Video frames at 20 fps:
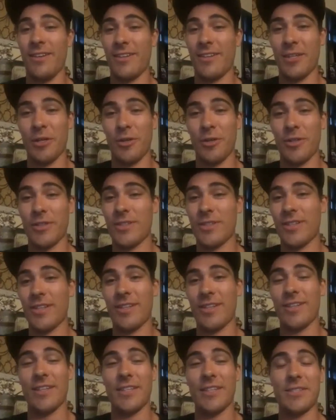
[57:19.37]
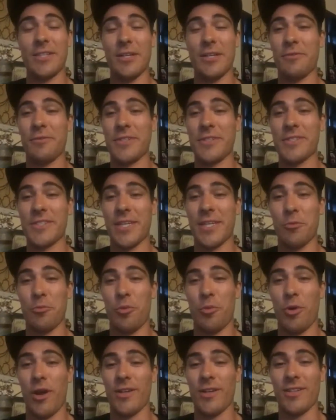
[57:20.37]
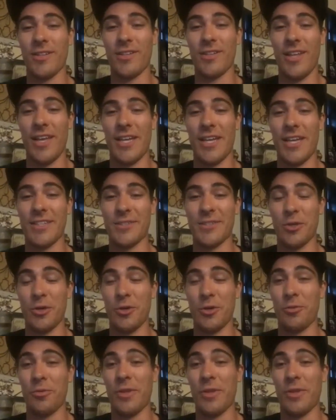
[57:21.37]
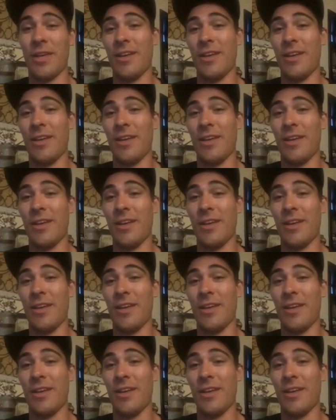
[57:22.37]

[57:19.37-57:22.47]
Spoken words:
this stuff needs to get brought to the light so